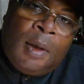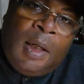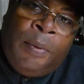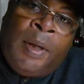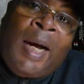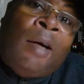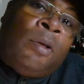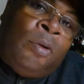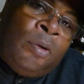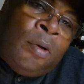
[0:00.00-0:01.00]
It went out
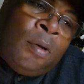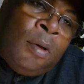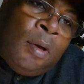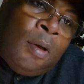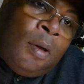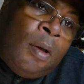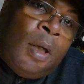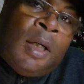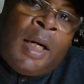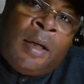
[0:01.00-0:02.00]
the door
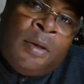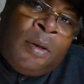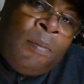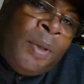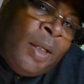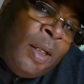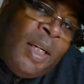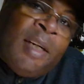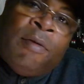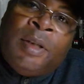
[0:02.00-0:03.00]
like a zombie,
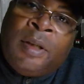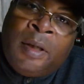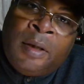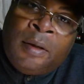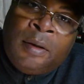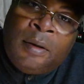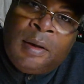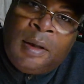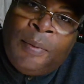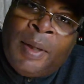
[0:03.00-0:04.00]
it returned.
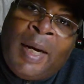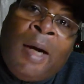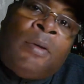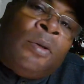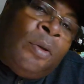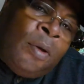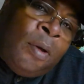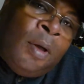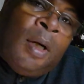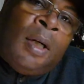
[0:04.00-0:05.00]
It went out the door
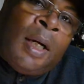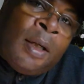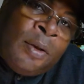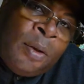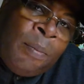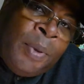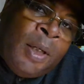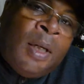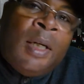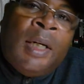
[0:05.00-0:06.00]
like a zombie,
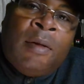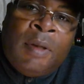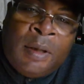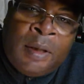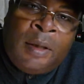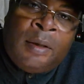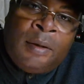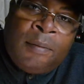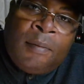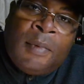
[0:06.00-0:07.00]
it
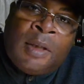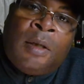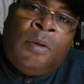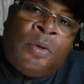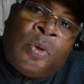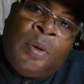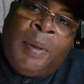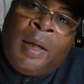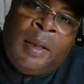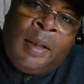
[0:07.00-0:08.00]
returned. There's a whole story
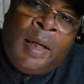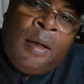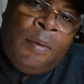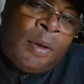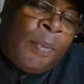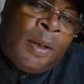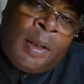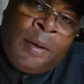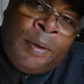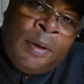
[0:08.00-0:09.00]
behind that, which I'm going
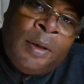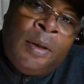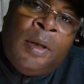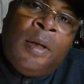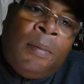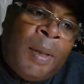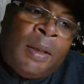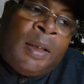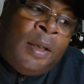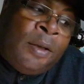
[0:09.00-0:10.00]
to go into. But
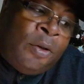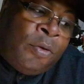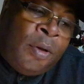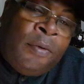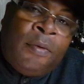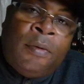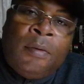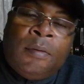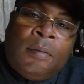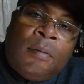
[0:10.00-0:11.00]
to tell you the truth,
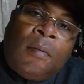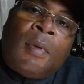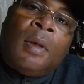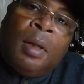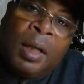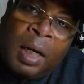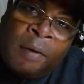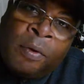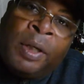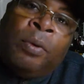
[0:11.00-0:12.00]

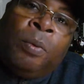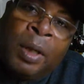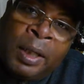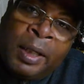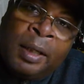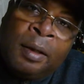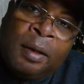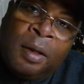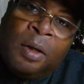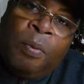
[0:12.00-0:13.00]
I've got it working
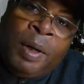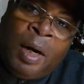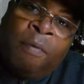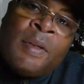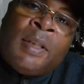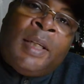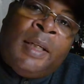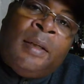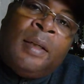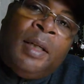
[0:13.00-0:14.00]
when others
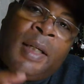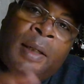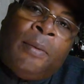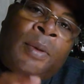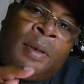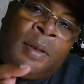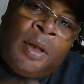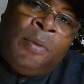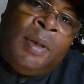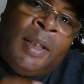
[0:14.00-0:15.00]
said it was
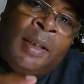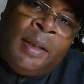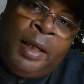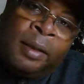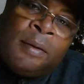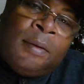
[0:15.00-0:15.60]
totally dead.